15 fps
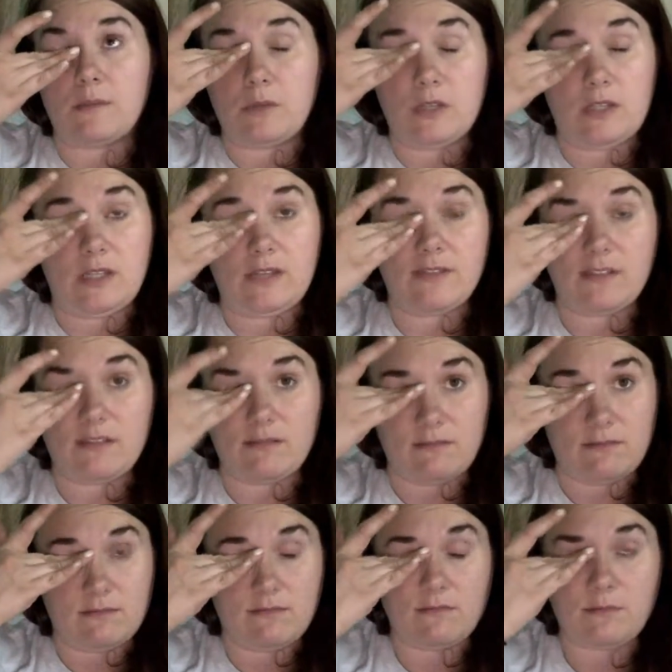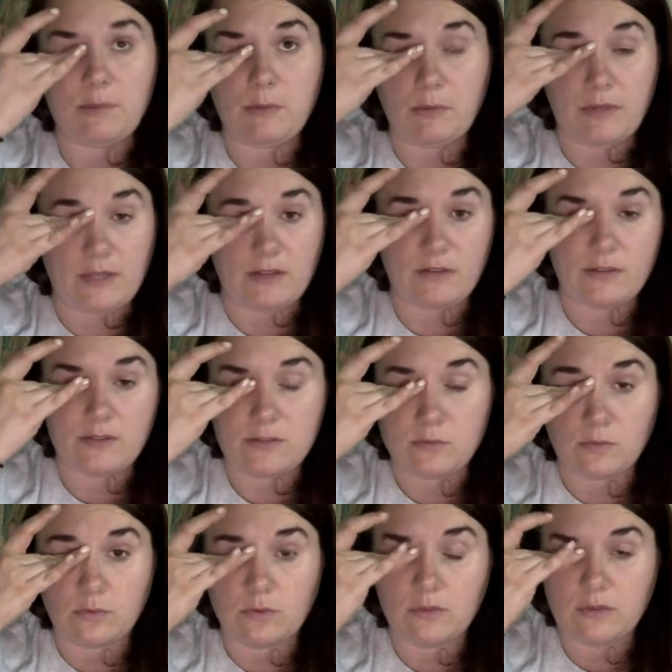or even people that go to
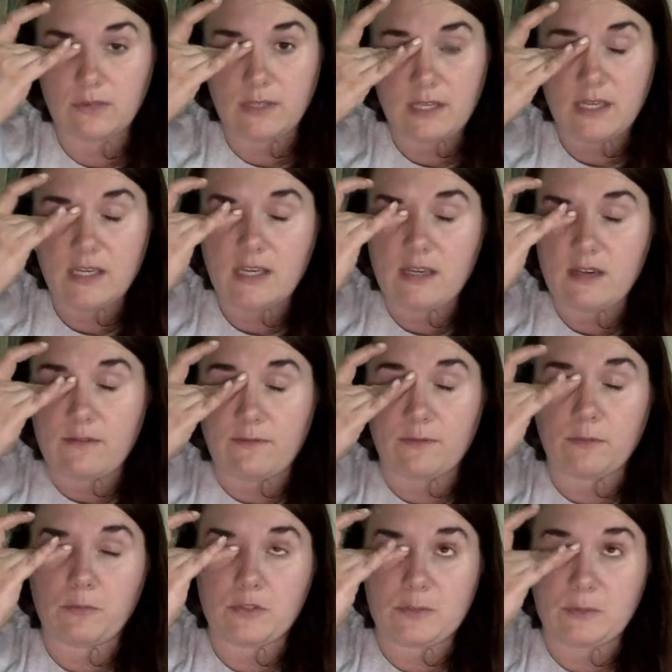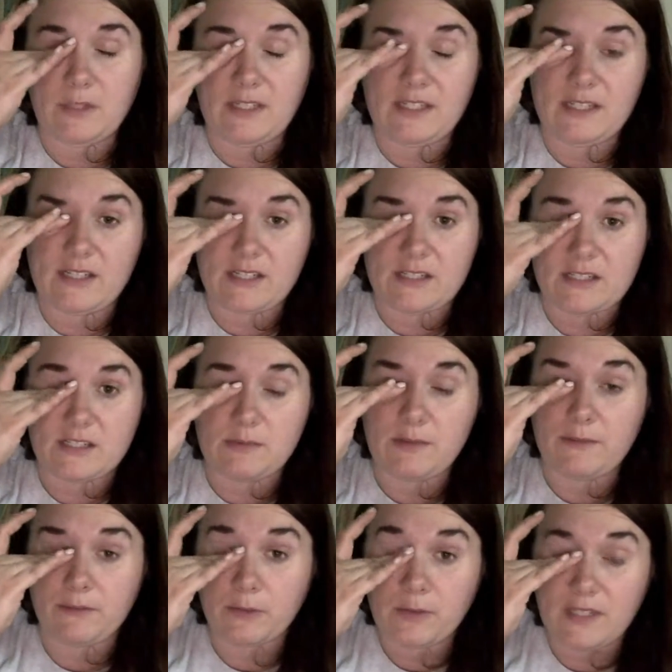school for multiple years to be
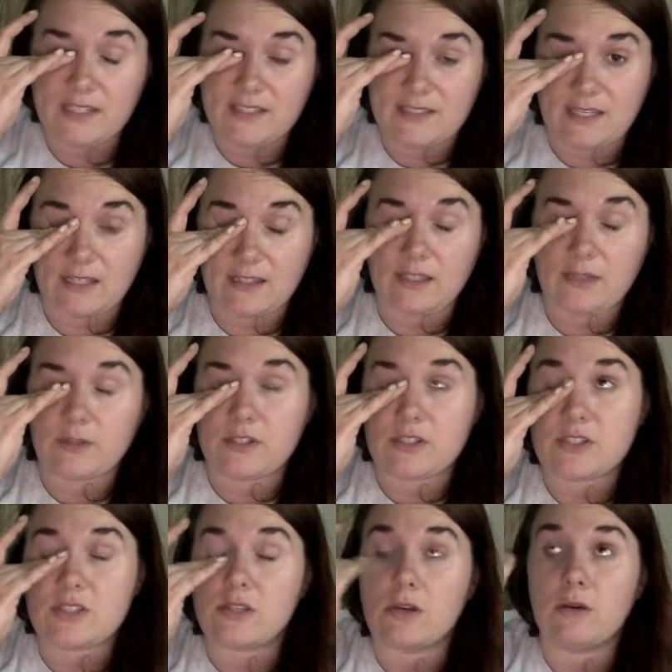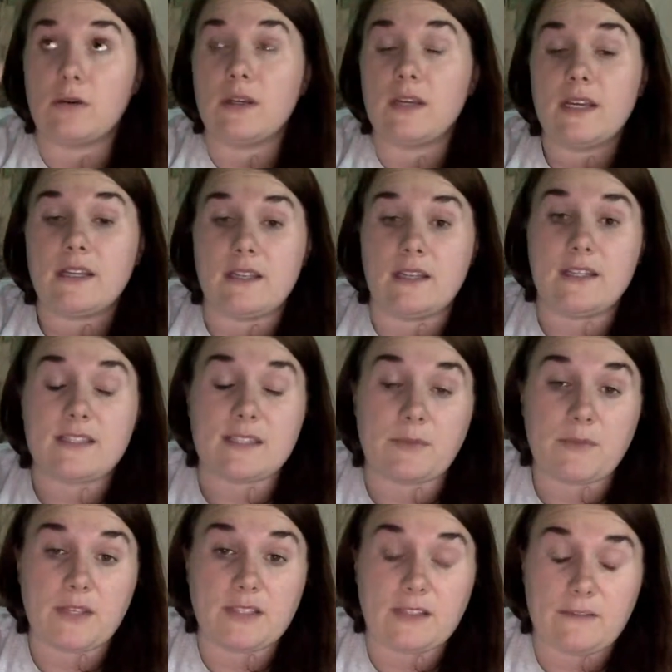fluent in sign language. So it is
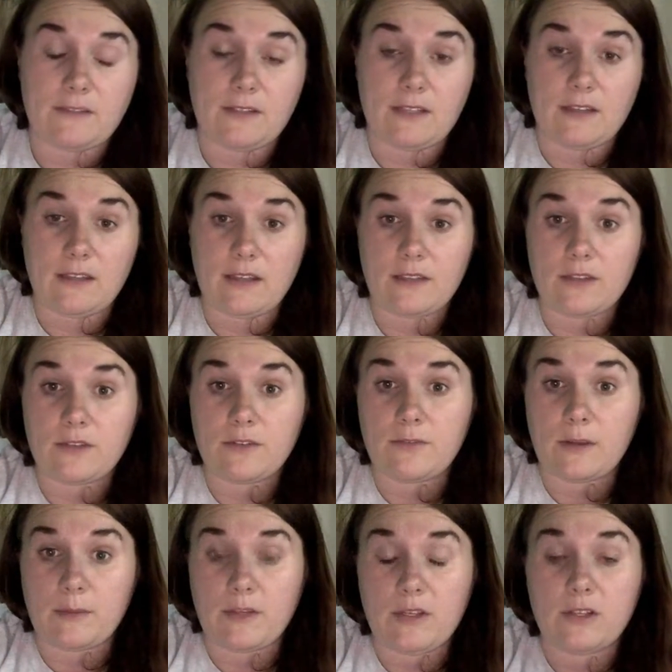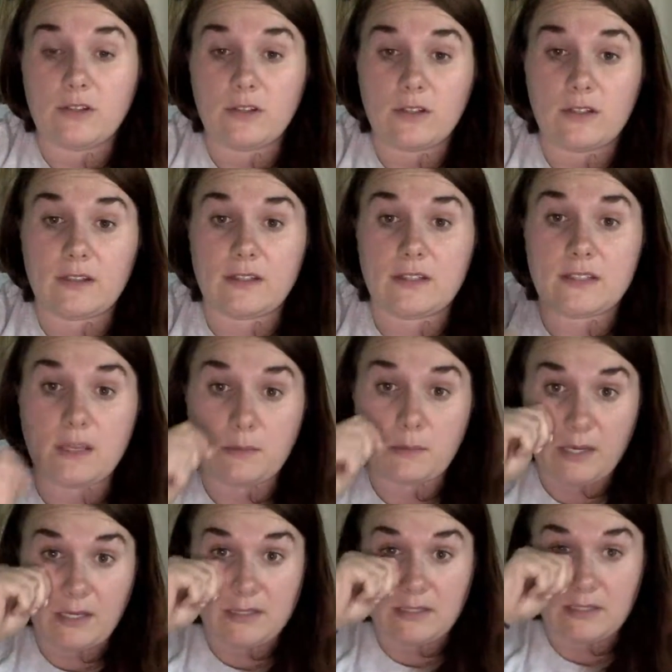something definitely that their family could learn at the same
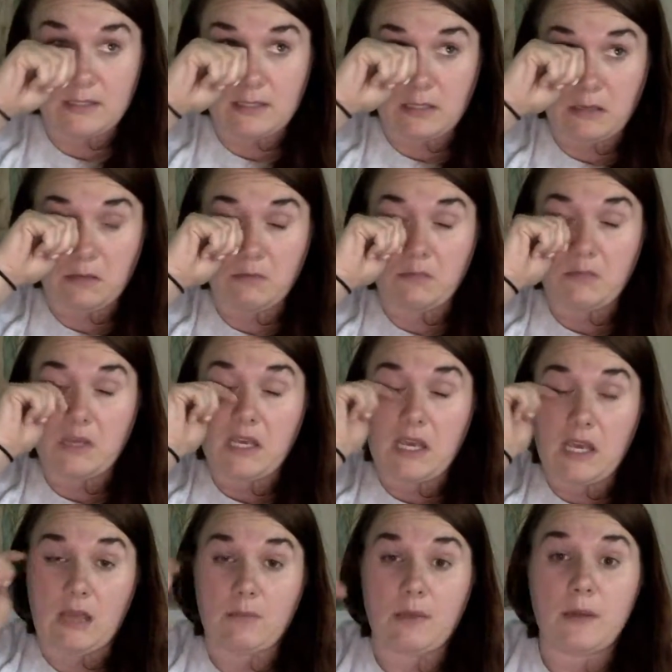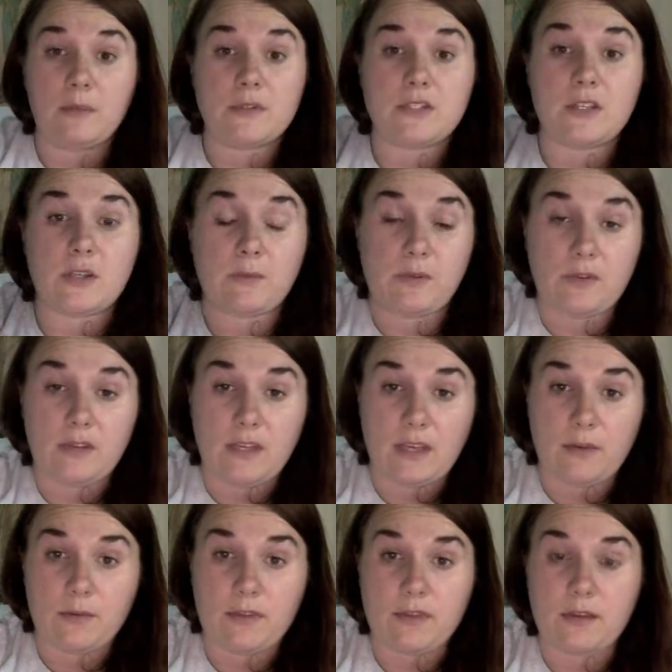pace as them and be able to
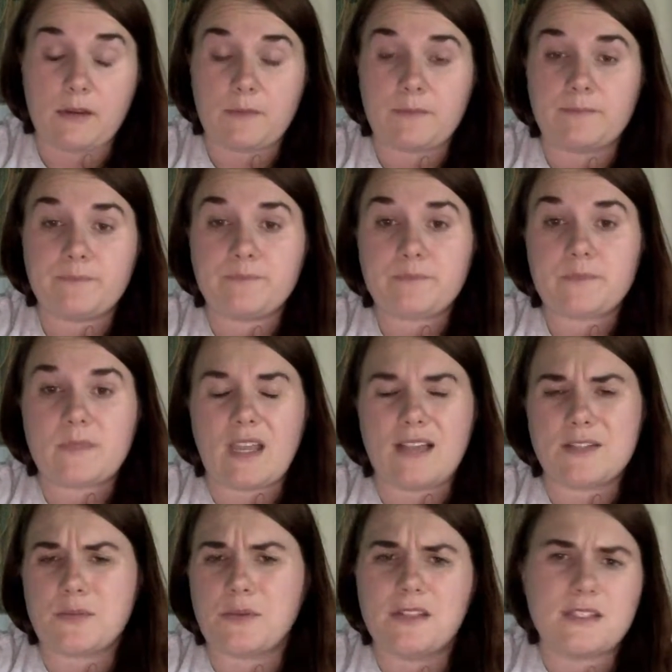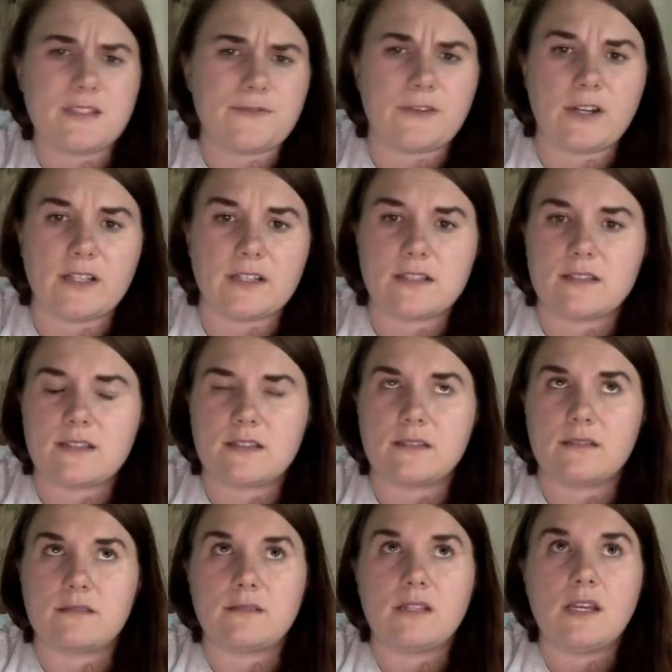communicate with them, as well as friends
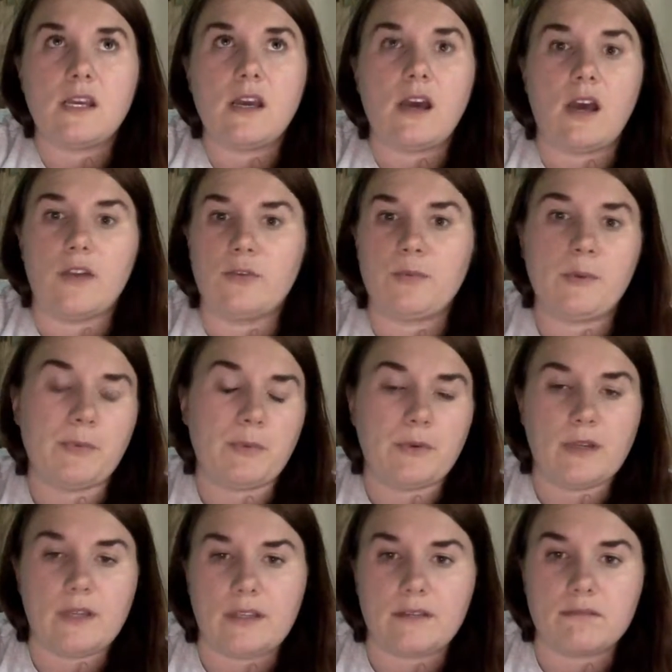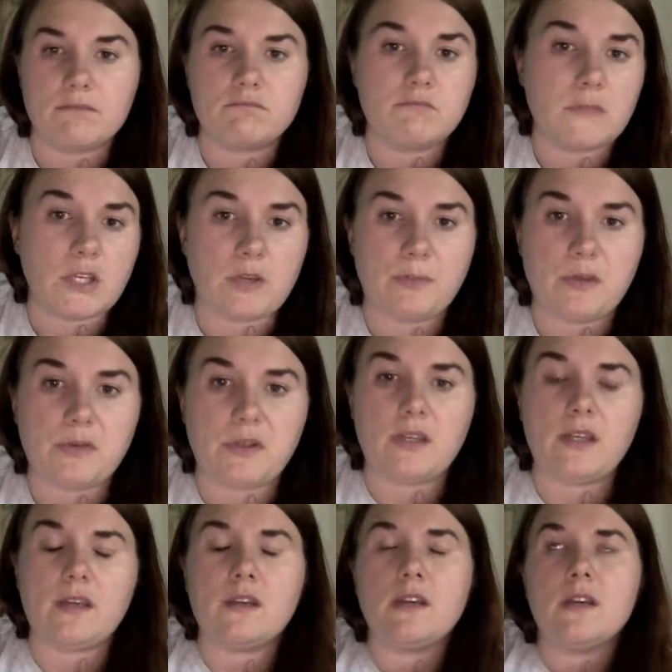and other people in the
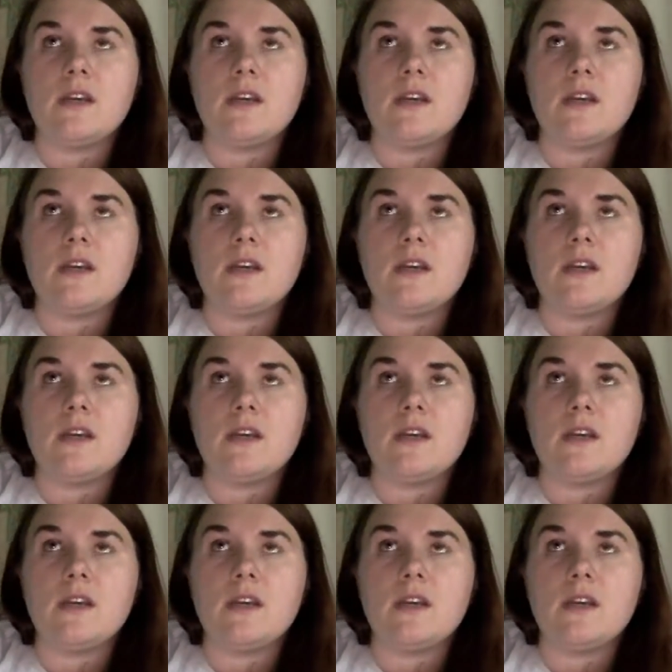community.